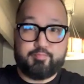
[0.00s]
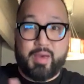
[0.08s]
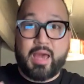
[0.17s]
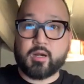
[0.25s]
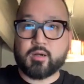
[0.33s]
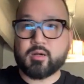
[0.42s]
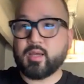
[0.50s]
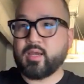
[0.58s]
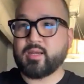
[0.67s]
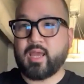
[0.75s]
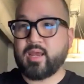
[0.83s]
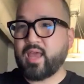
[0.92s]
better,
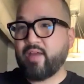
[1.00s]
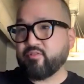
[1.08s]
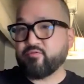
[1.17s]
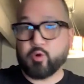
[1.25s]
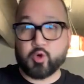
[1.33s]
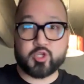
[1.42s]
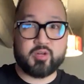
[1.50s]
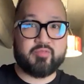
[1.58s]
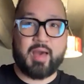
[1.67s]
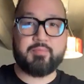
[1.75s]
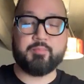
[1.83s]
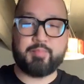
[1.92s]
and, and every version of
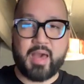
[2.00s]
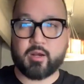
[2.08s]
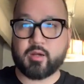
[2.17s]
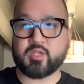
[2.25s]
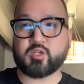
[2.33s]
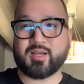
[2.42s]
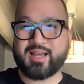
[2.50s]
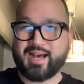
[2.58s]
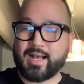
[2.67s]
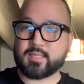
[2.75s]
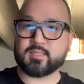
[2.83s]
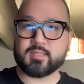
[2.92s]
Apple better, because they're
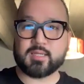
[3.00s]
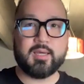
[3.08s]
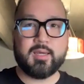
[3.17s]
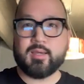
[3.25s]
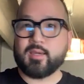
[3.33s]
constantly